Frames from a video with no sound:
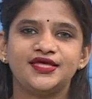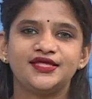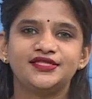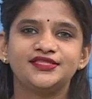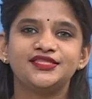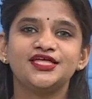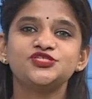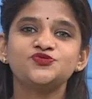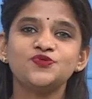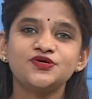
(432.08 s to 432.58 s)

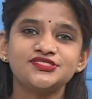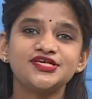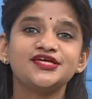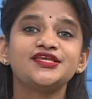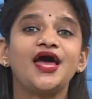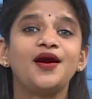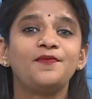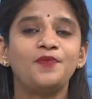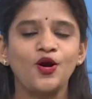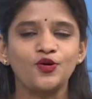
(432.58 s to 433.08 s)
This was
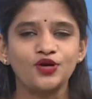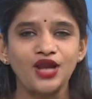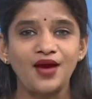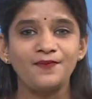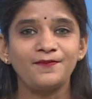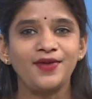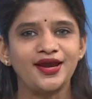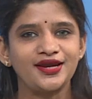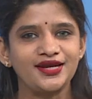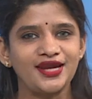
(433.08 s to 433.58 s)
it about
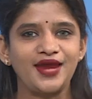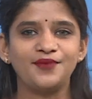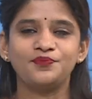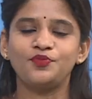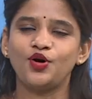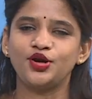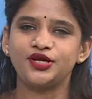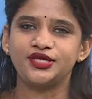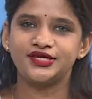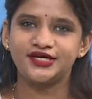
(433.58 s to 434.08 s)
our mind and
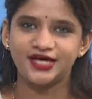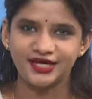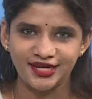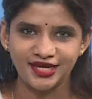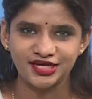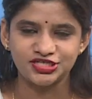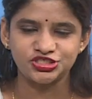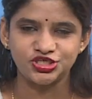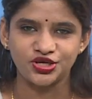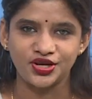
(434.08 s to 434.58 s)
body
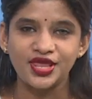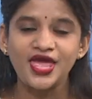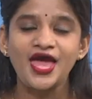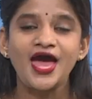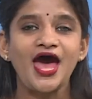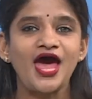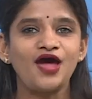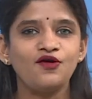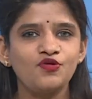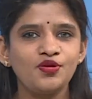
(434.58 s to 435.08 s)
connection.
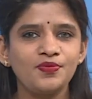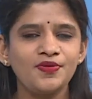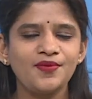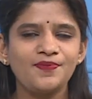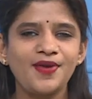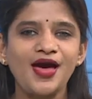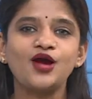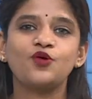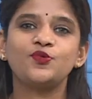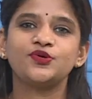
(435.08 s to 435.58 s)
I will be
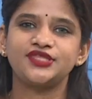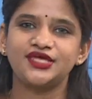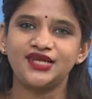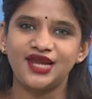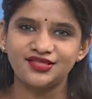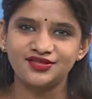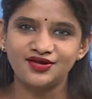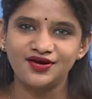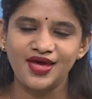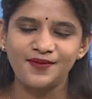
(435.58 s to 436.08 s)
back with
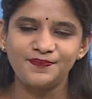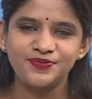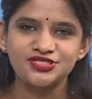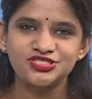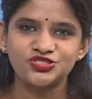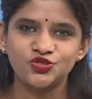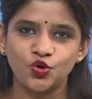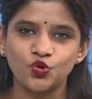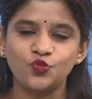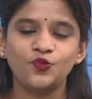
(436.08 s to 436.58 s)
another
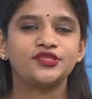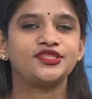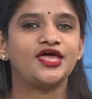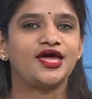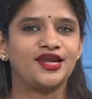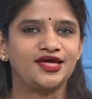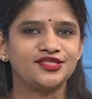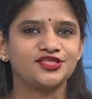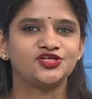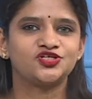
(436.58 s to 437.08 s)
episode with
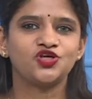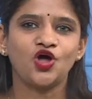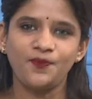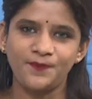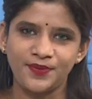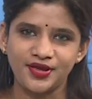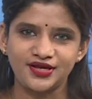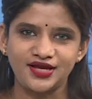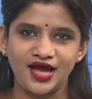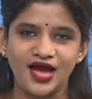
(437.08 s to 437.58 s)
another
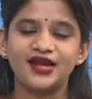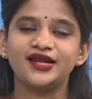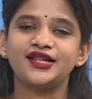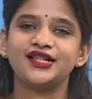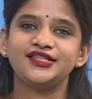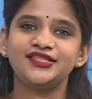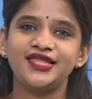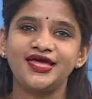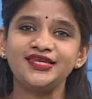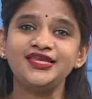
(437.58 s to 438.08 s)
topic.
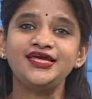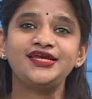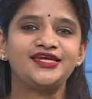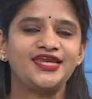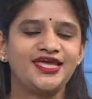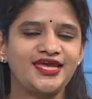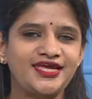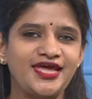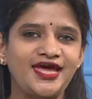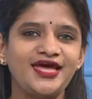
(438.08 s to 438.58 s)
Until then,
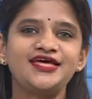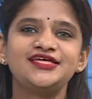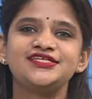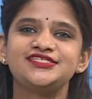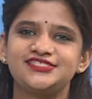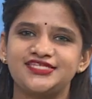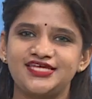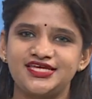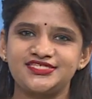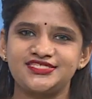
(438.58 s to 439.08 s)
take care,
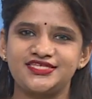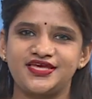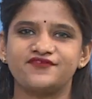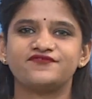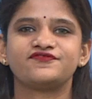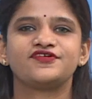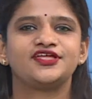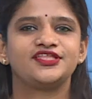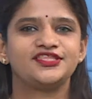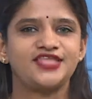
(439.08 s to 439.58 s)
stay safe.
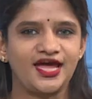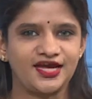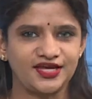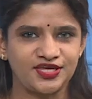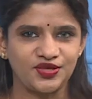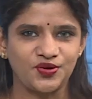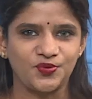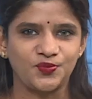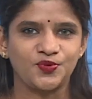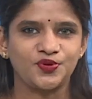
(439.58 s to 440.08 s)
Thank you.